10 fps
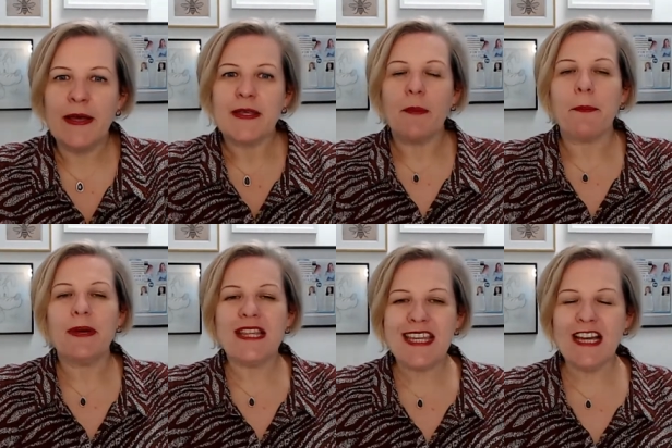So
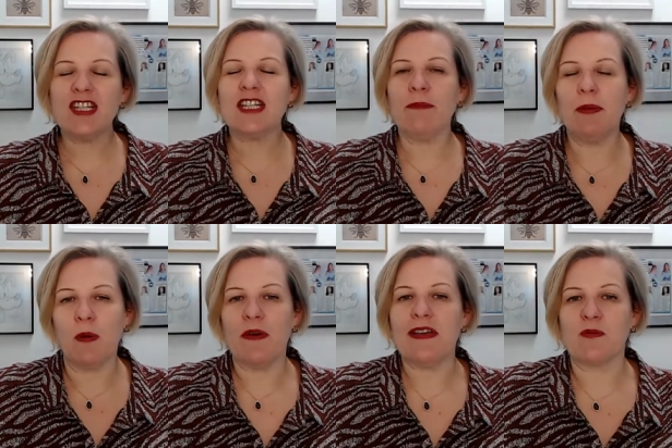potential
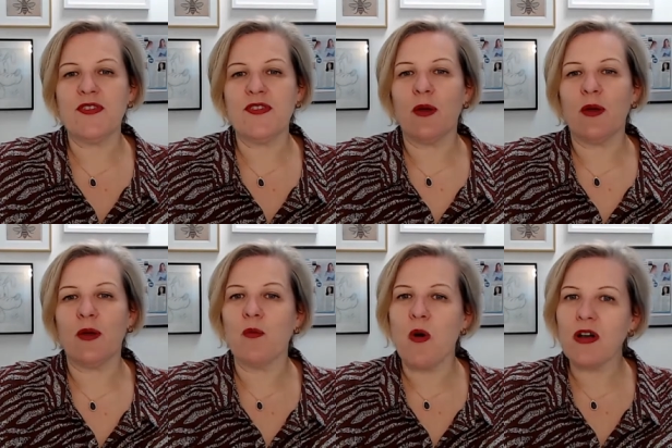employers want to know
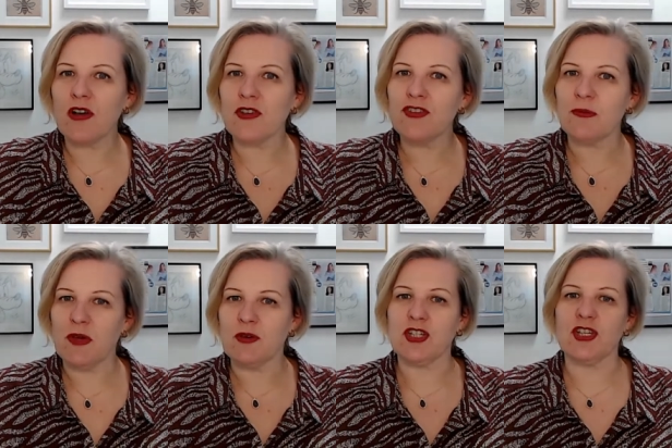what
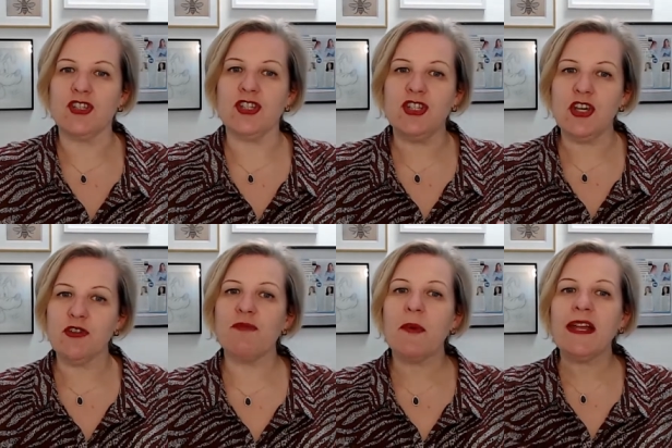contributions
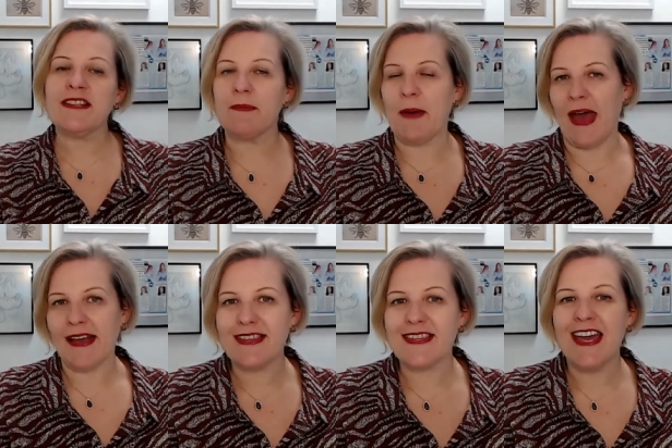you've made in the
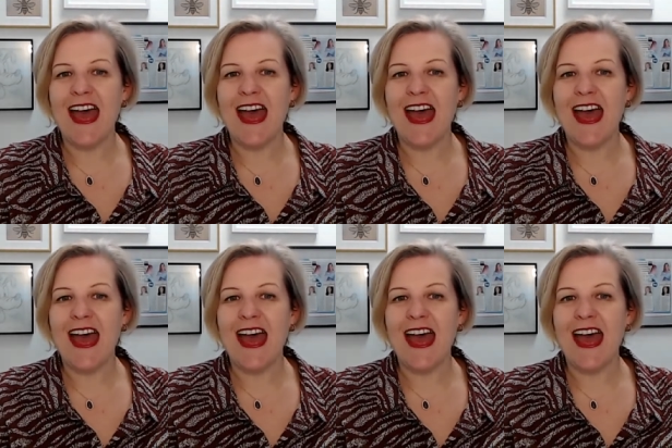past,